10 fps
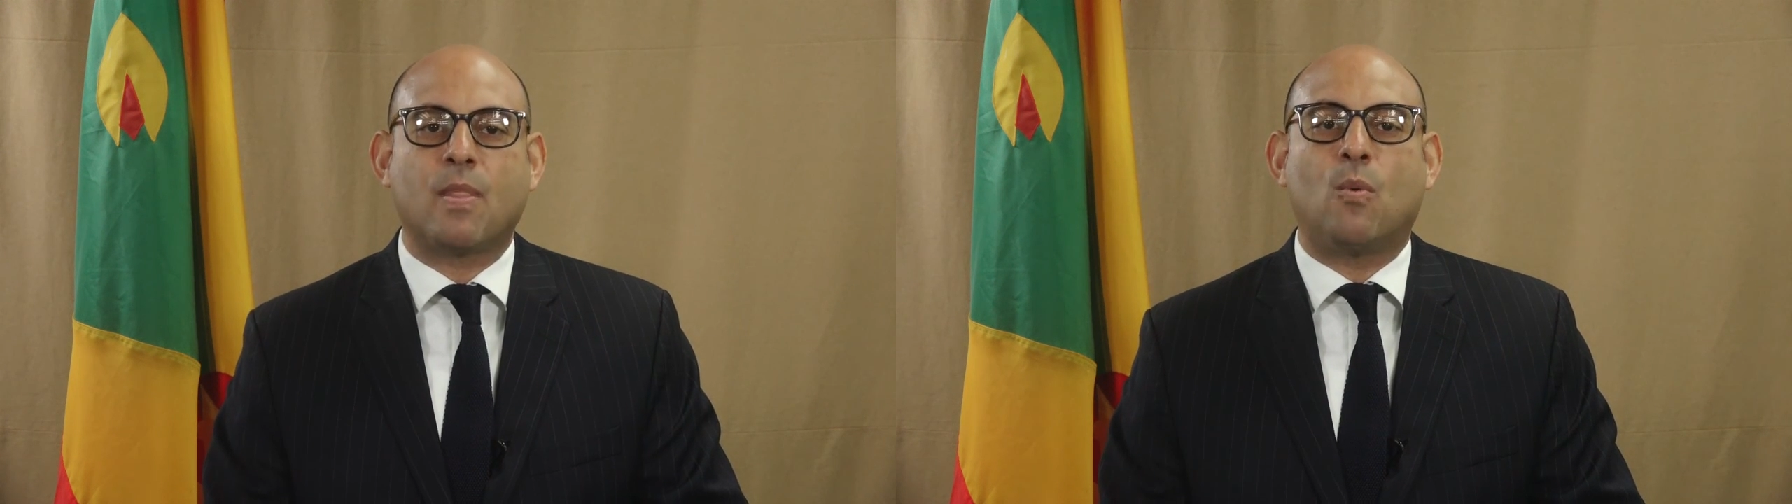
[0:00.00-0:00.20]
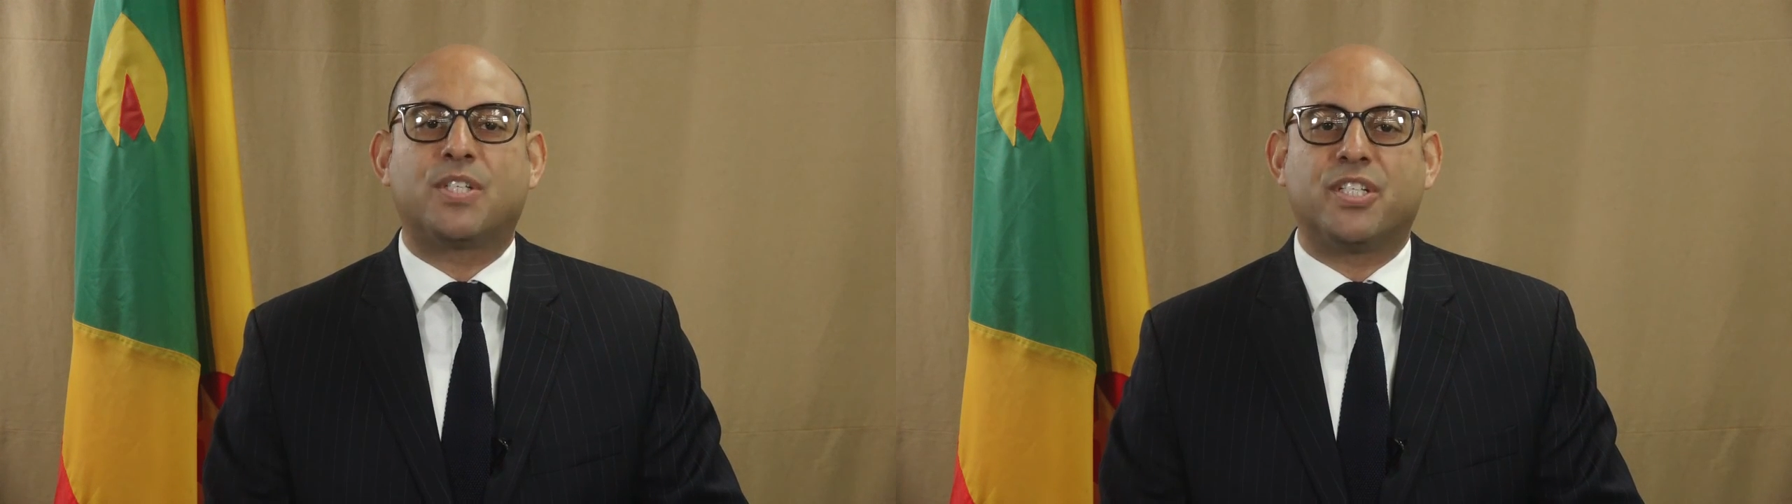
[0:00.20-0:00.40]

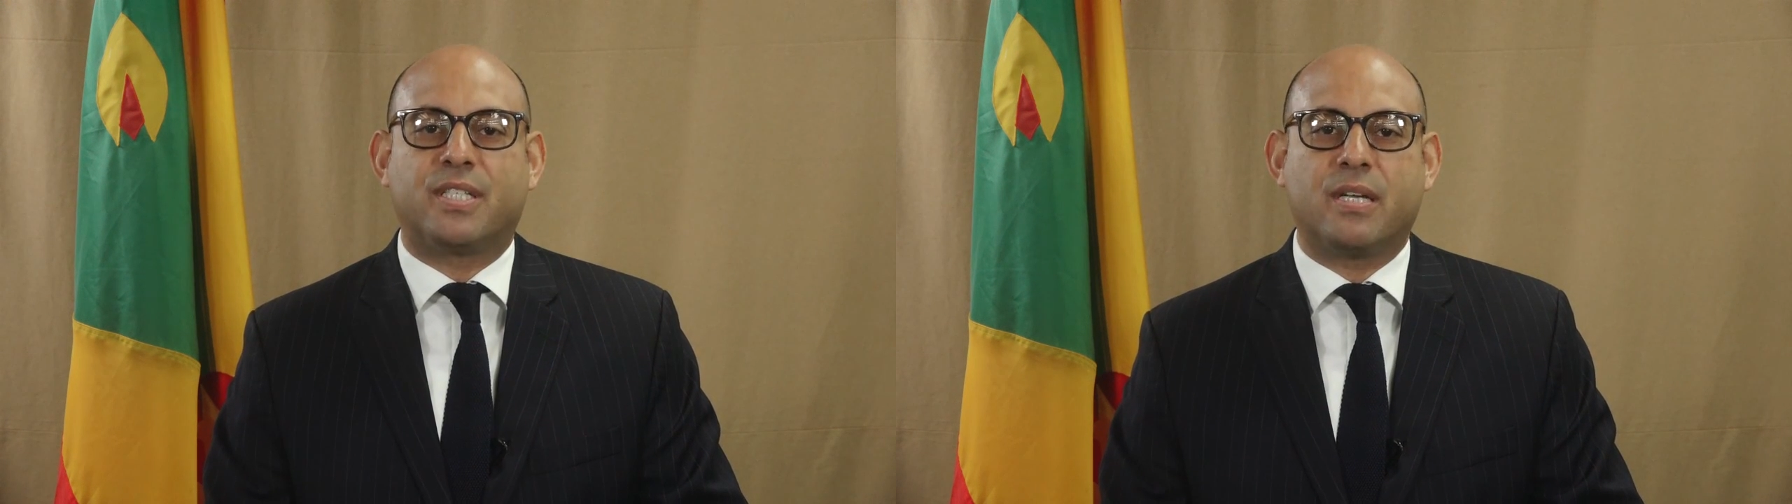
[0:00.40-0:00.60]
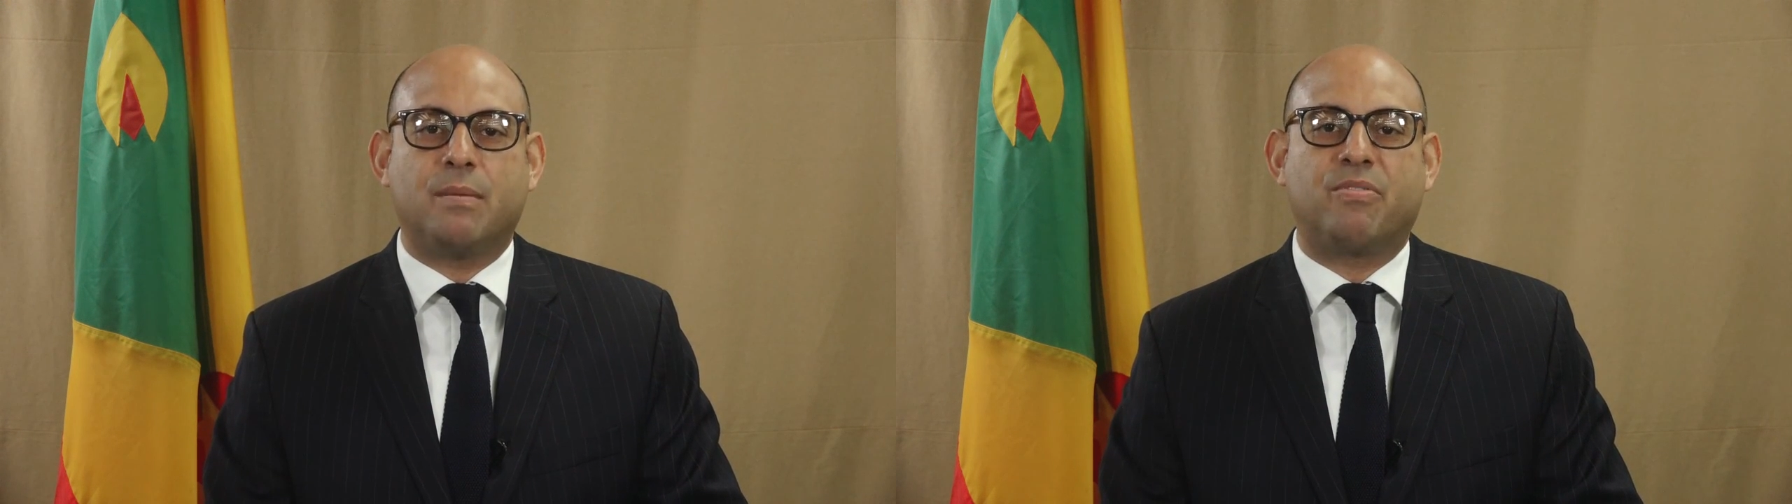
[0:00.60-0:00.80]
which in
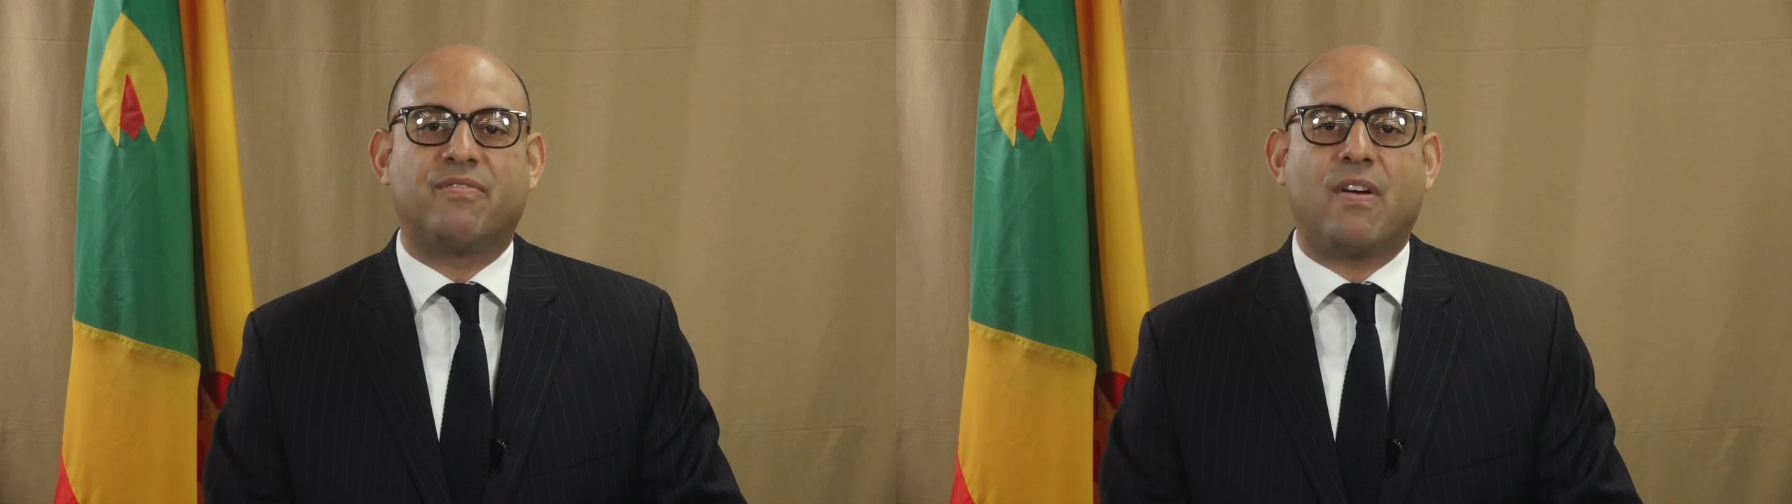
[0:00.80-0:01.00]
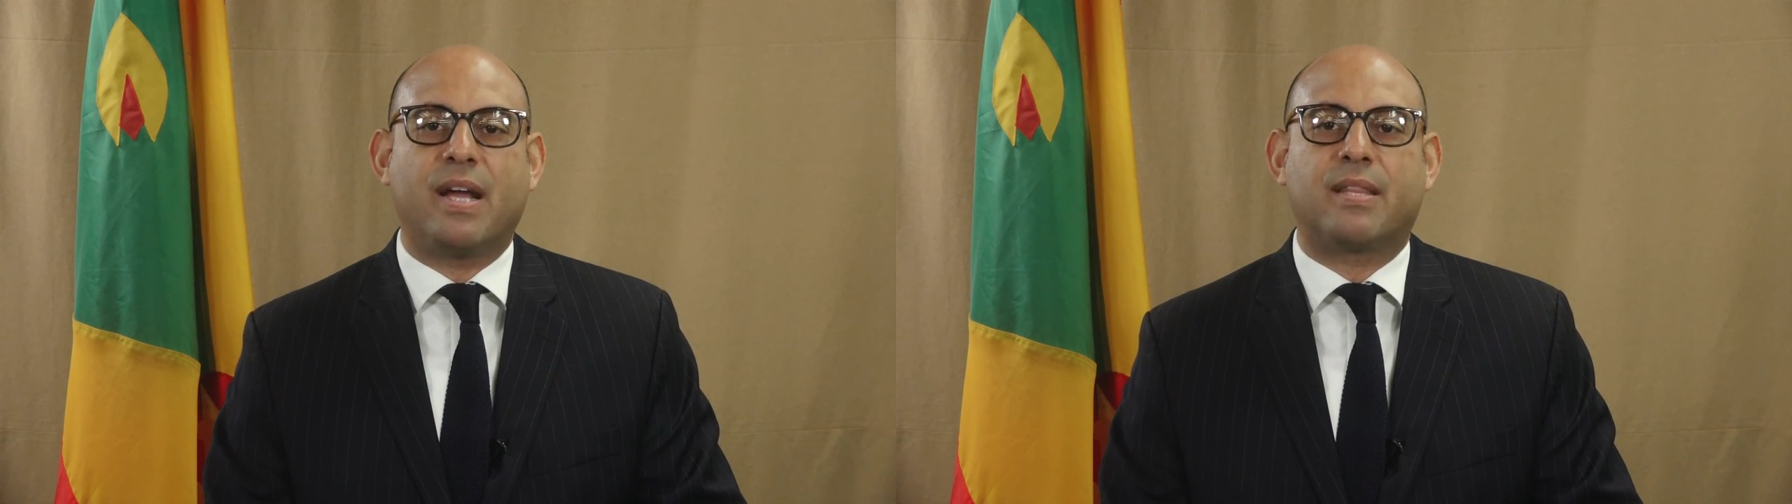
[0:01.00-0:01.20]
turn
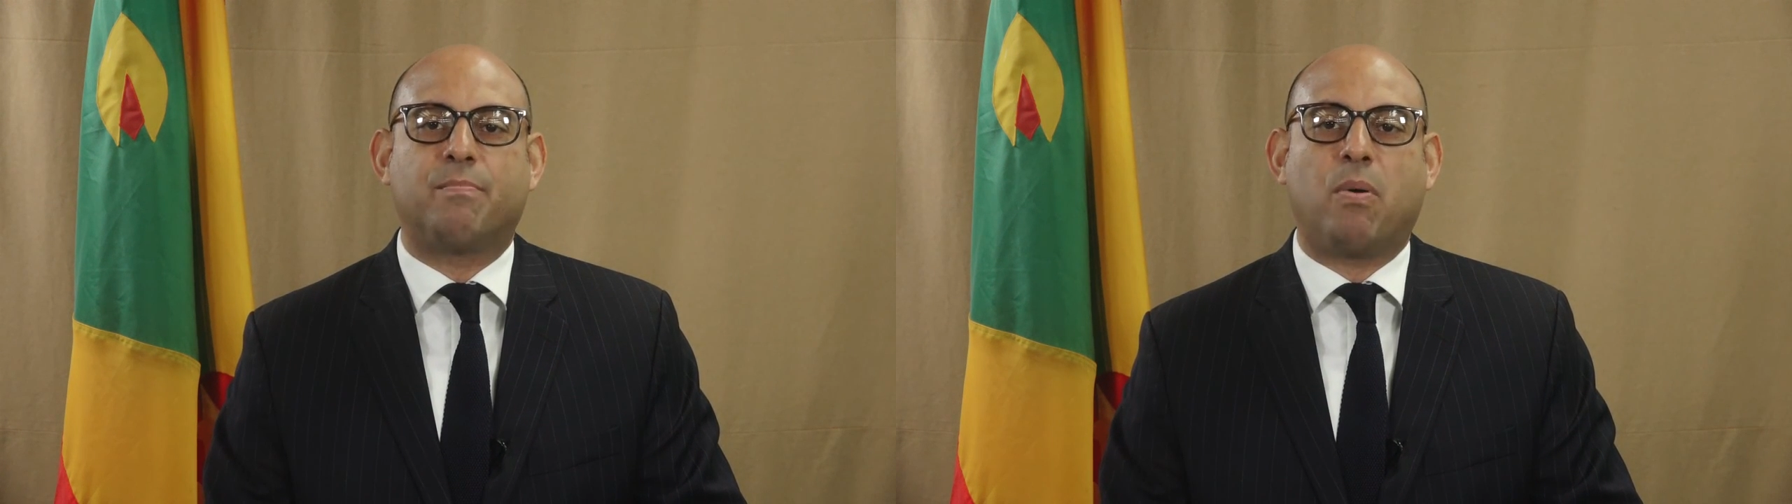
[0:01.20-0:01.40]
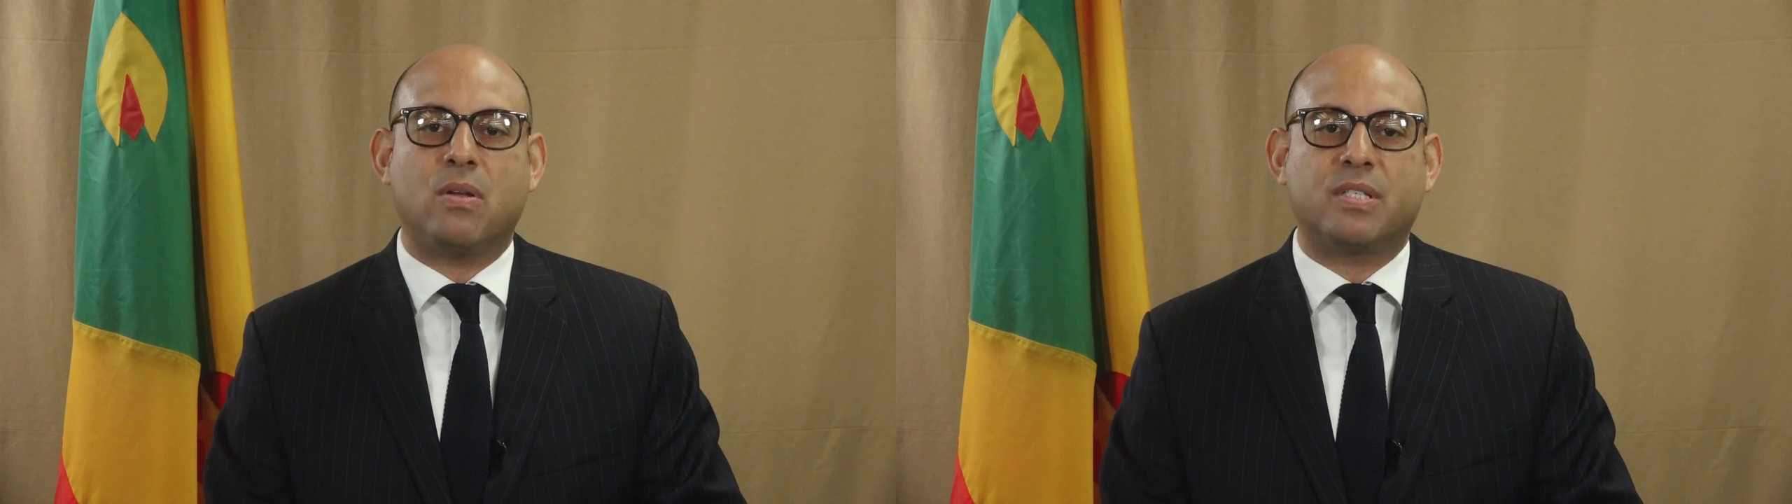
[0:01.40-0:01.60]
provide the
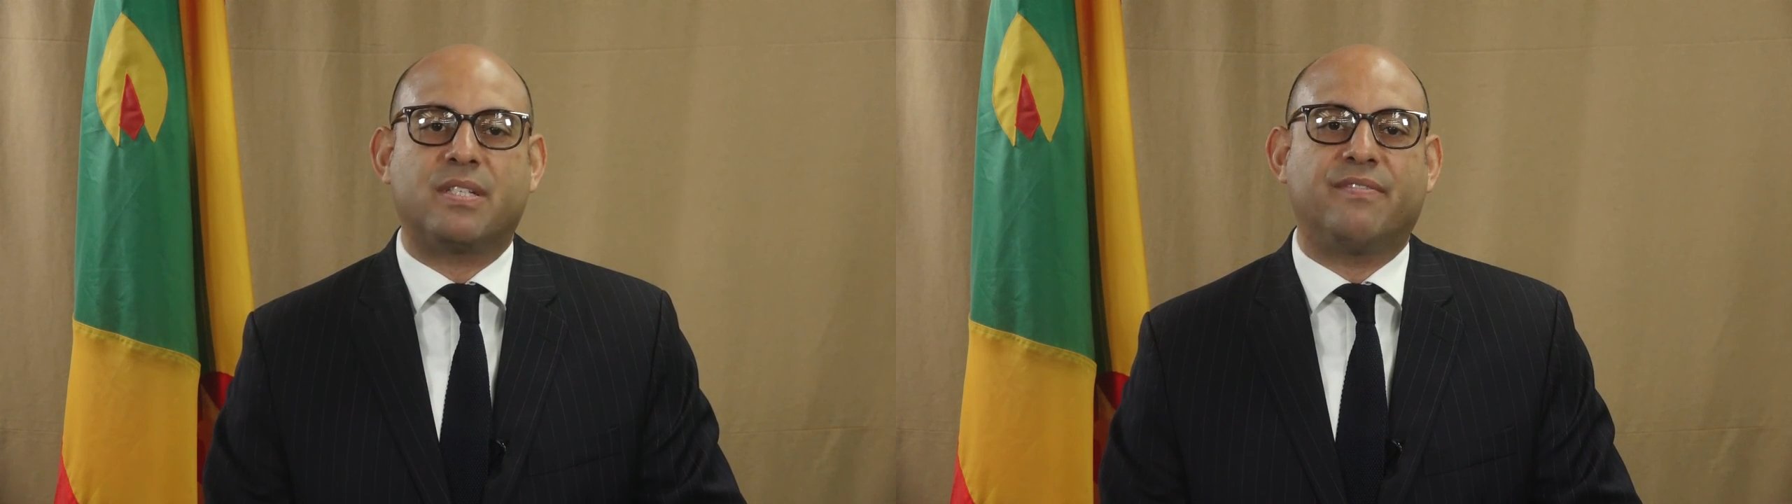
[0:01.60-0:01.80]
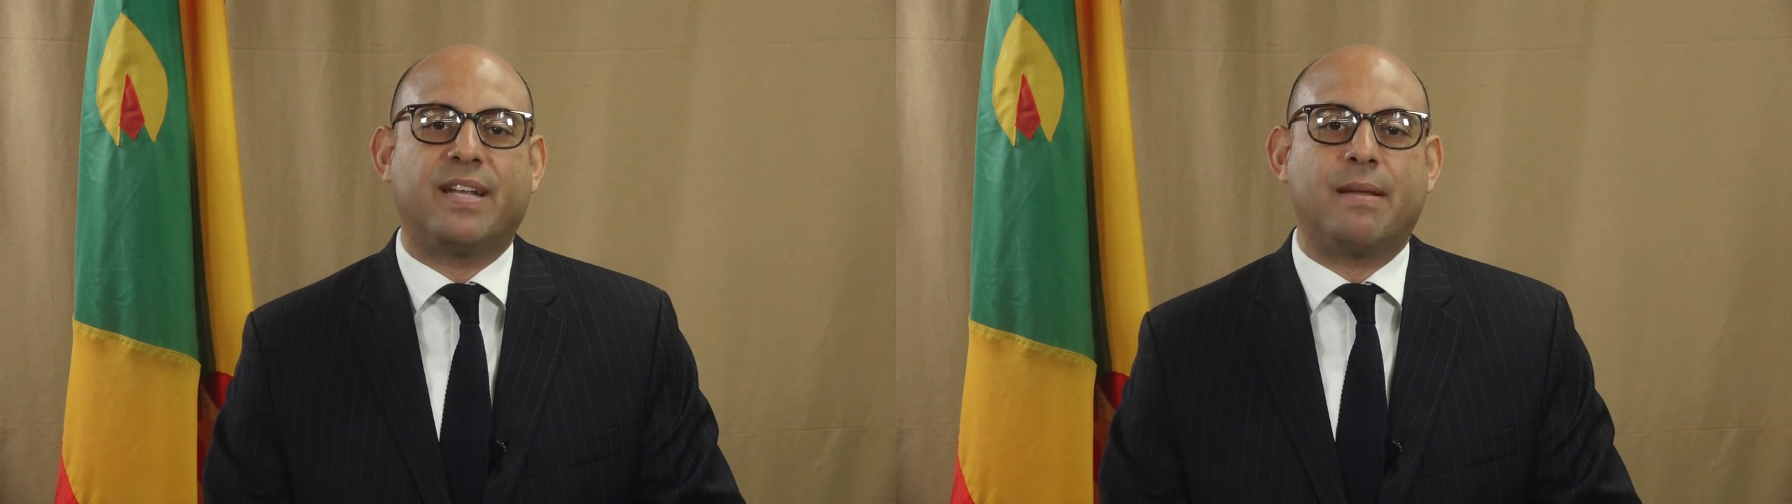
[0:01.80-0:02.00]

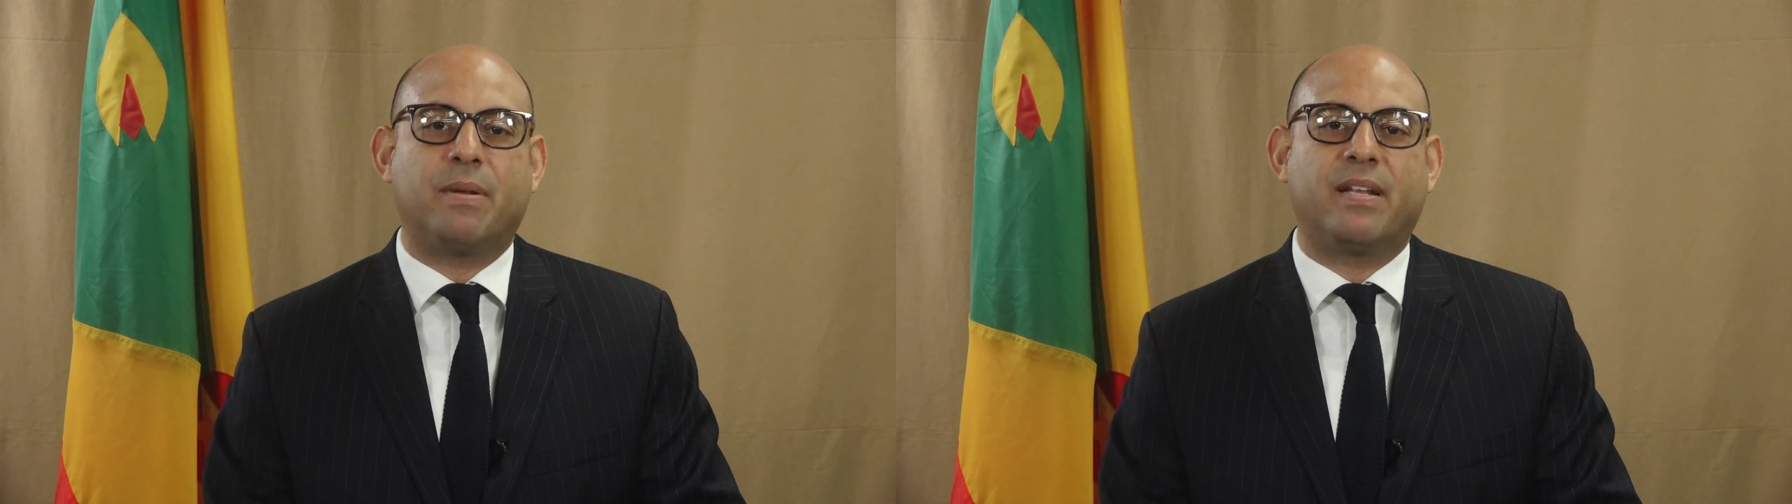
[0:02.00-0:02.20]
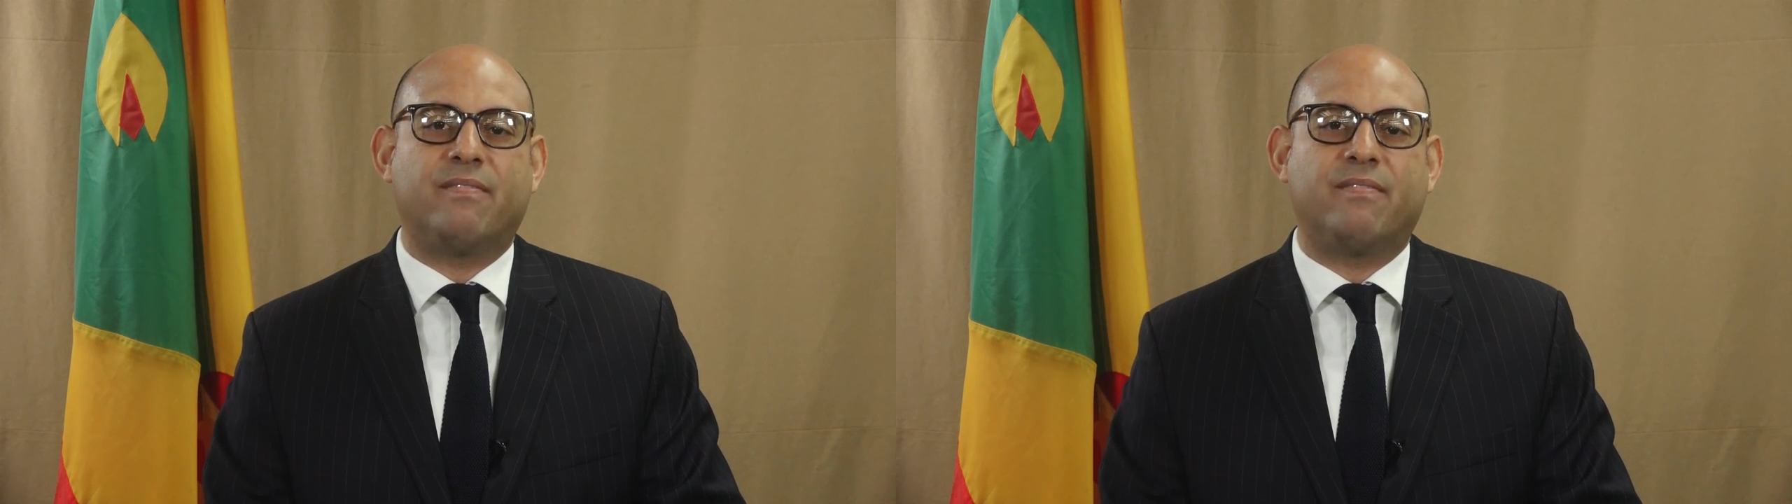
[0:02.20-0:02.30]
positive enabling